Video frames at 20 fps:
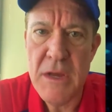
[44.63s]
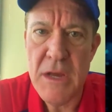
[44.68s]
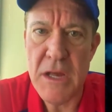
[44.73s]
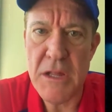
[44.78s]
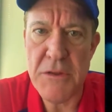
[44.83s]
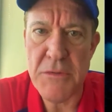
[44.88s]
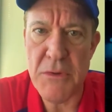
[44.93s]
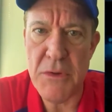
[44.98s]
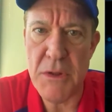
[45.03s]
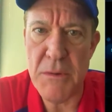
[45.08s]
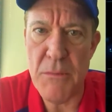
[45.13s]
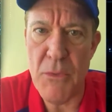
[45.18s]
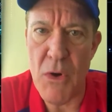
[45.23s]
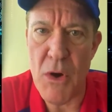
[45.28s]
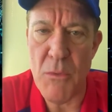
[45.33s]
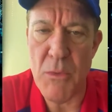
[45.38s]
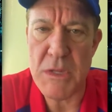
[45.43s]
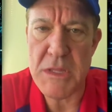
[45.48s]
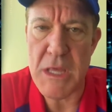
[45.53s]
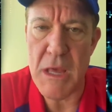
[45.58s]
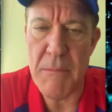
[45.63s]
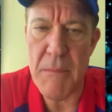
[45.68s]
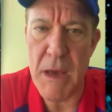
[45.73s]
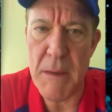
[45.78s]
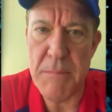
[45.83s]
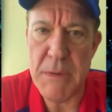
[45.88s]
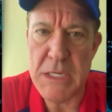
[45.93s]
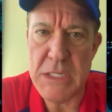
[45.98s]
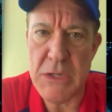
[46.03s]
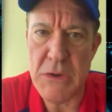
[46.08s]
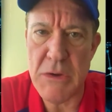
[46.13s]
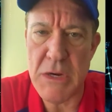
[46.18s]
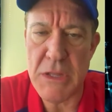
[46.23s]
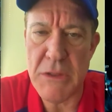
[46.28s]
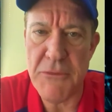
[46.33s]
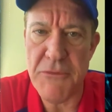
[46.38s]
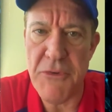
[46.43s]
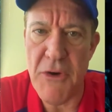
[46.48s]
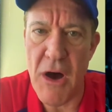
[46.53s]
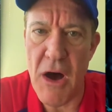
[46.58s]
It's really more what they might be doing in
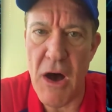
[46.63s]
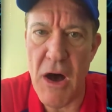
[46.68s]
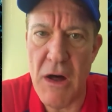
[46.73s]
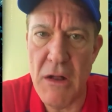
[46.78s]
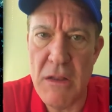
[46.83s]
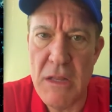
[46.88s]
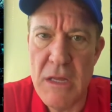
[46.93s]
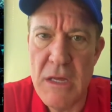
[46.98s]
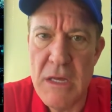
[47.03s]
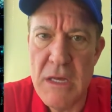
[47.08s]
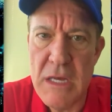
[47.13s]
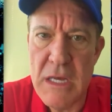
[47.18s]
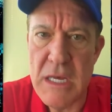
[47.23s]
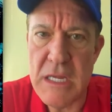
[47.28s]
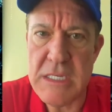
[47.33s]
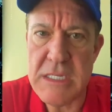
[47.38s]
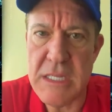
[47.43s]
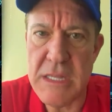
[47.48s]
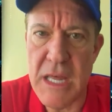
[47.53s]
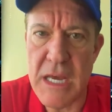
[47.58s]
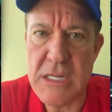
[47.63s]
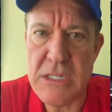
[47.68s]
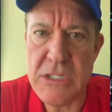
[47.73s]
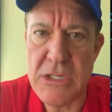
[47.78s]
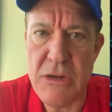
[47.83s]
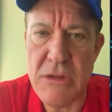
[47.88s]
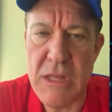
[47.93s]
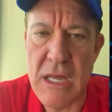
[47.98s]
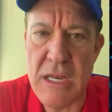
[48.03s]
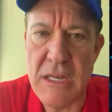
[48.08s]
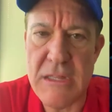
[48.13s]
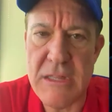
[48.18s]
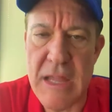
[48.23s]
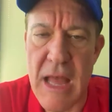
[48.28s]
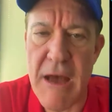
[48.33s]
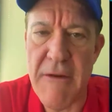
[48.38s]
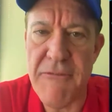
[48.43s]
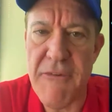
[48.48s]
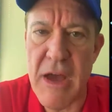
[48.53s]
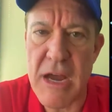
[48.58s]
the fall into next year that is
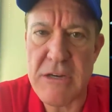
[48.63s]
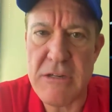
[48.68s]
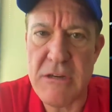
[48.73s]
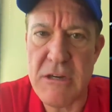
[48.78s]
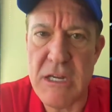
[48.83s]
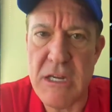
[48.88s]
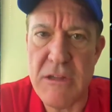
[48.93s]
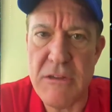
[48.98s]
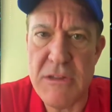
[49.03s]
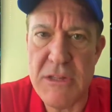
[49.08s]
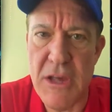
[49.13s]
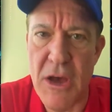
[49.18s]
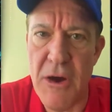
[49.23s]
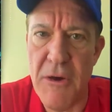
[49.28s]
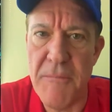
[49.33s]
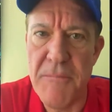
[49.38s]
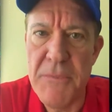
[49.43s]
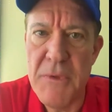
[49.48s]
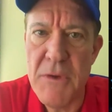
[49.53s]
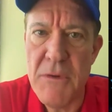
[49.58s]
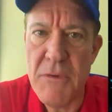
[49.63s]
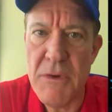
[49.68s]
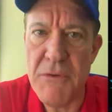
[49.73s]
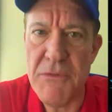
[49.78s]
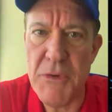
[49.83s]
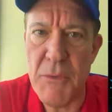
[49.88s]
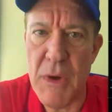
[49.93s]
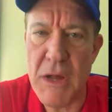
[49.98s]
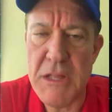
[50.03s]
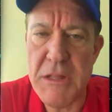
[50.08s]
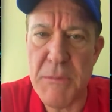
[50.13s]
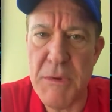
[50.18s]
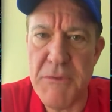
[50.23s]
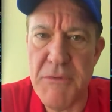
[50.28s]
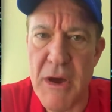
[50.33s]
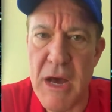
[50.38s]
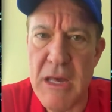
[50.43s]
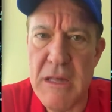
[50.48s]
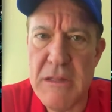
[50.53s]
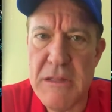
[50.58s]
not factored in. So if you want some
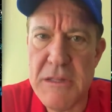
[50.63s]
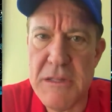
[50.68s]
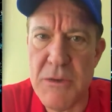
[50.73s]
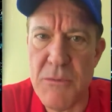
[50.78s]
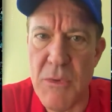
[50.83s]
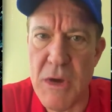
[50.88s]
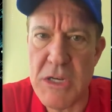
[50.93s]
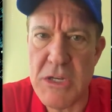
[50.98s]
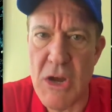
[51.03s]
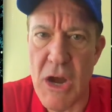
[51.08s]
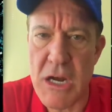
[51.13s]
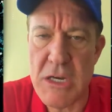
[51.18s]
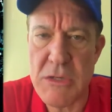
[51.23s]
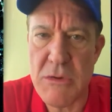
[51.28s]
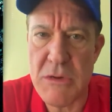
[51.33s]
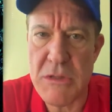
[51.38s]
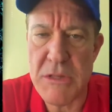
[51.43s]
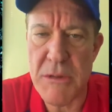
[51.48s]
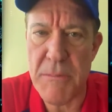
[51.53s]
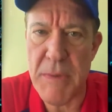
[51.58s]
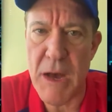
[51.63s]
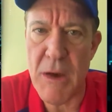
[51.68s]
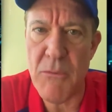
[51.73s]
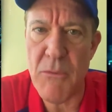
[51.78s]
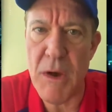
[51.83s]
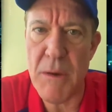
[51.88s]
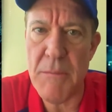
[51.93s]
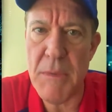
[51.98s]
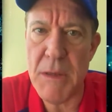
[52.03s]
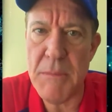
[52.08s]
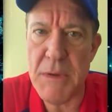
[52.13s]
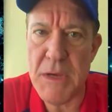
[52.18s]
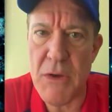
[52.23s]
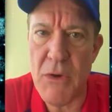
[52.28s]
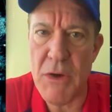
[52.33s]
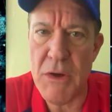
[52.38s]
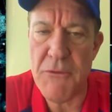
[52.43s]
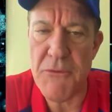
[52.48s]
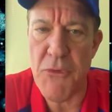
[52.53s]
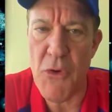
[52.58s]
advice and want to talk to us about what may be
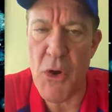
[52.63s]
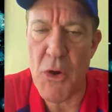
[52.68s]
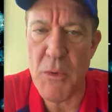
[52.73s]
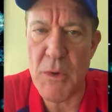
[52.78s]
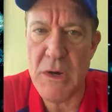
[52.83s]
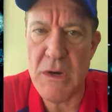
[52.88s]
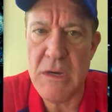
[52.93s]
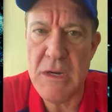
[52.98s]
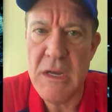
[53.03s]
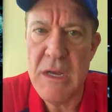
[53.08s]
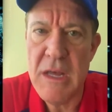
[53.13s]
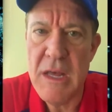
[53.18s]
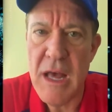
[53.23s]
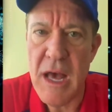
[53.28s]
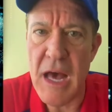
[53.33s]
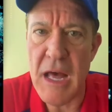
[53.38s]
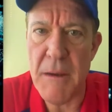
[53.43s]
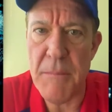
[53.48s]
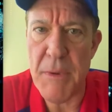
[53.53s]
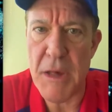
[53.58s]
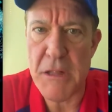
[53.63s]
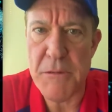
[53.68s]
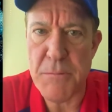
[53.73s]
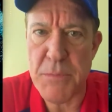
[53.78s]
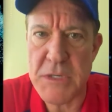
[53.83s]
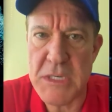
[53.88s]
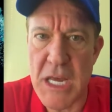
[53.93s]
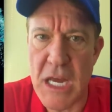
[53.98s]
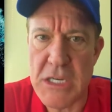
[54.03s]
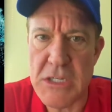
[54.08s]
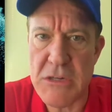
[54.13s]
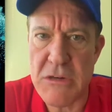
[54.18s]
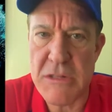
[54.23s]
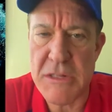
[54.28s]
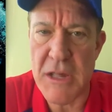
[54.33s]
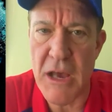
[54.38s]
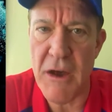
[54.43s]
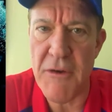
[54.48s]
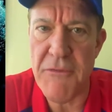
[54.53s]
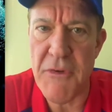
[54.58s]
going forward, how to best protect
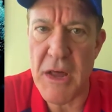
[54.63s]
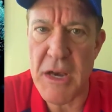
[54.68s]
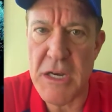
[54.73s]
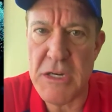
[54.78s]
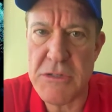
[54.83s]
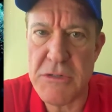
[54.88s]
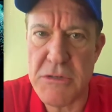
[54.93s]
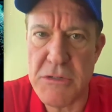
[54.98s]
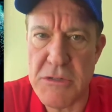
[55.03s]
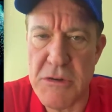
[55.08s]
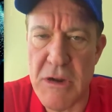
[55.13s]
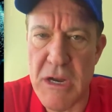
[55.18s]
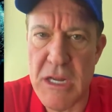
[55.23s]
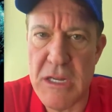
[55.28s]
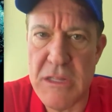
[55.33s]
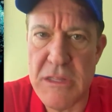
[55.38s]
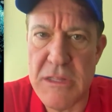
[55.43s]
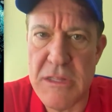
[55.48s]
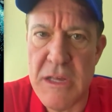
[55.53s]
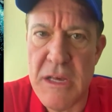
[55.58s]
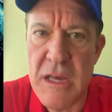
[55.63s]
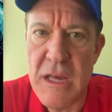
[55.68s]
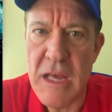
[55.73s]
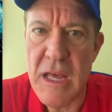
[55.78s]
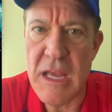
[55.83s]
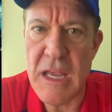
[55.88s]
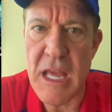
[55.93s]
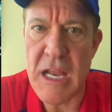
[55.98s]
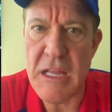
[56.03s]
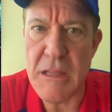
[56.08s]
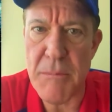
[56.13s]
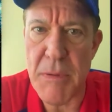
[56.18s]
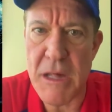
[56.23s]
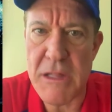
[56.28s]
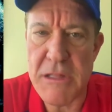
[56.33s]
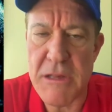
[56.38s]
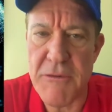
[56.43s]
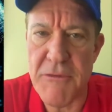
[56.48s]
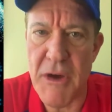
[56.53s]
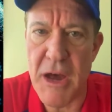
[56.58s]
yourself on interest rates and getting the
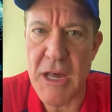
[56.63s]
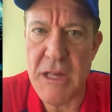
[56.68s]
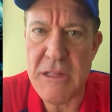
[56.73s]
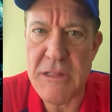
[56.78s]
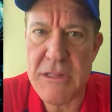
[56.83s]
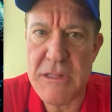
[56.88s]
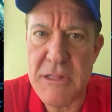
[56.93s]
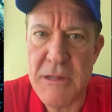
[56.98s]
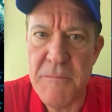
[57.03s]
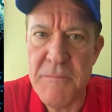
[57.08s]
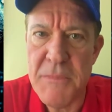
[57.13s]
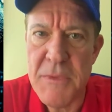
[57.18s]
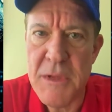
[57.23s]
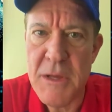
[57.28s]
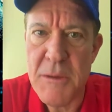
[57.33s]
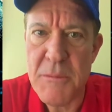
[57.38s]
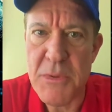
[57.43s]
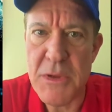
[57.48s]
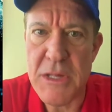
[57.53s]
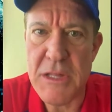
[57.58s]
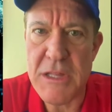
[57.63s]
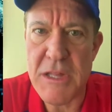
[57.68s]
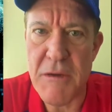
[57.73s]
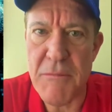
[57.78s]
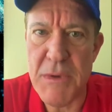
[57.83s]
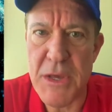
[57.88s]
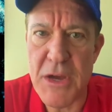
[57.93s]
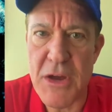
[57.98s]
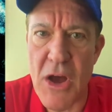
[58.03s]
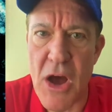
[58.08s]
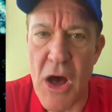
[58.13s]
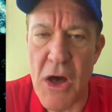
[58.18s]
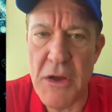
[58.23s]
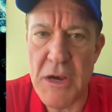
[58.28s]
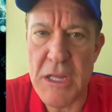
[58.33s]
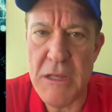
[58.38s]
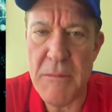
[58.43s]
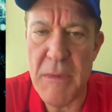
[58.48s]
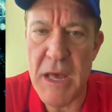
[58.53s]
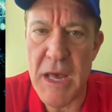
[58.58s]
best advice, please give me a call
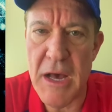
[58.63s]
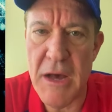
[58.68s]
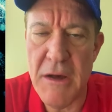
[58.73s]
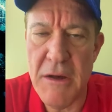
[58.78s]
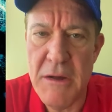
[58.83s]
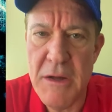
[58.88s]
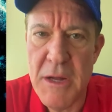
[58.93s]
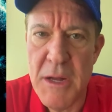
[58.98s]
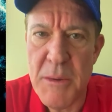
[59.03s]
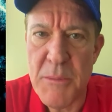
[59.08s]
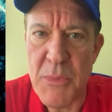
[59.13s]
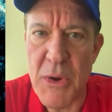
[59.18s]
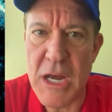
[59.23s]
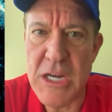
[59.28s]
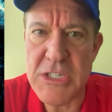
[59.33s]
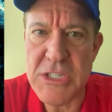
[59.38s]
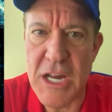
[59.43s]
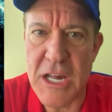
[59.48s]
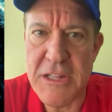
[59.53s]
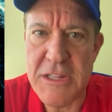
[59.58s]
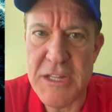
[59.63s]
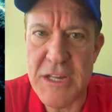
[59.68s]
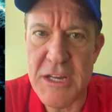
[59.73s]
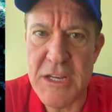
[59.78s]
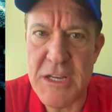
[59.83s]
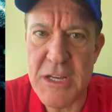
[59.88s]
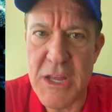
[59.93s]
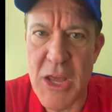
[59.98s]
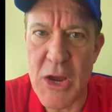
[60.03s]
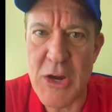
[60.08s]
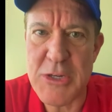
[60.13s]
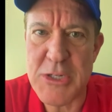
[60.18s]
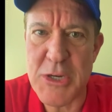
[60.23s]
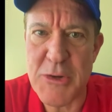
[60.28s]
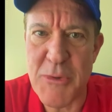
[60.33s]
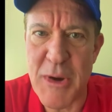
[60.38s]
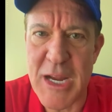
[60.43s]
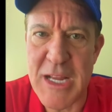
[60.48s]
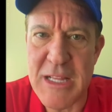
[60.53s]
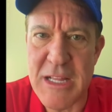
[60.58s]
and email. Brian Jessen,
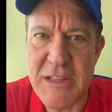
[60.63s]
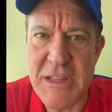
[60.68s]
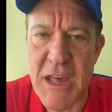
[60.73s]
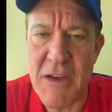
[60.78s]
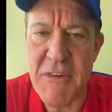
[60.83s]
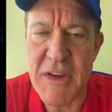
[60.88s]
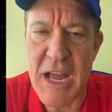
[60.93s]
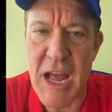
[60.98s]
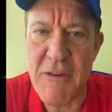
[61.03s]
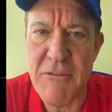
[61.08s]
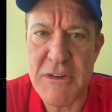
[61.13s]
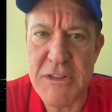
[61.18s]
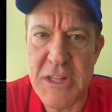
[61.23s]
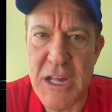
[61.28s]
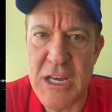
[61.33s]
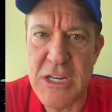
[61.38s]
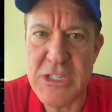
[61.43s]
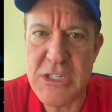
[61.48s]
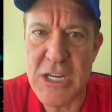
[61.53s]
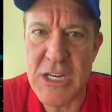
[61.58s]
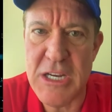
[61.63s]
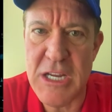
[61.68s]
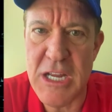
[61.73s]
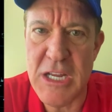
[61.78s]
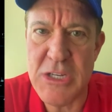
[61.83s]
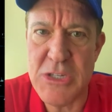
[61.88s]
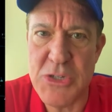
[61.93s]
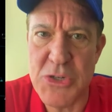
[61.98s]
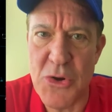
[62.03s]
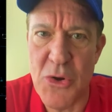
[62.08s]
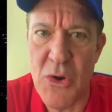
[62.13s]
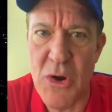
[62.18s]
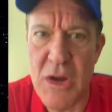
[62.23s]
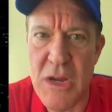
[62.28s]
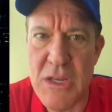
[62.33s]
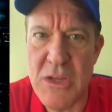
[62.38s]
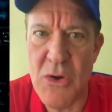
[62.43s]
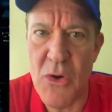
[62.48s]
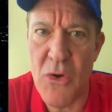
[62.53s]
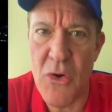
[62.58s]
Guaranteed Rate. Let's have a conversation.
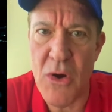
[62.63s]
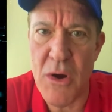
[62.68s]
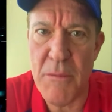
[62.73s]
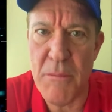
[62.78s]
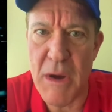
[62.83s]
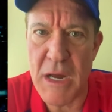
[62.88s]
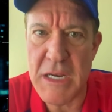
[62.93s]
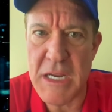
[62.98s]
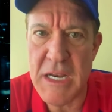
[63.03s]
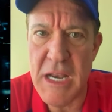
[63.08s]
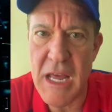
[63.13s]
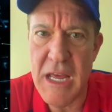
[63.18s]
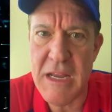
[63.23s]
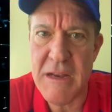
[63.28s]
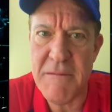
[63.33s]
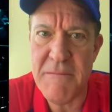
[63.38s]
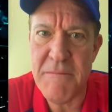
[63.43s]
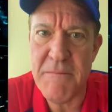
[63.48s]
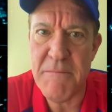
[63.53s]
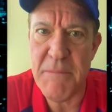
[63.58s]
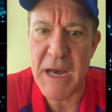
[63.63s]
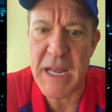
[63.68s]
Enjoy your Monday night.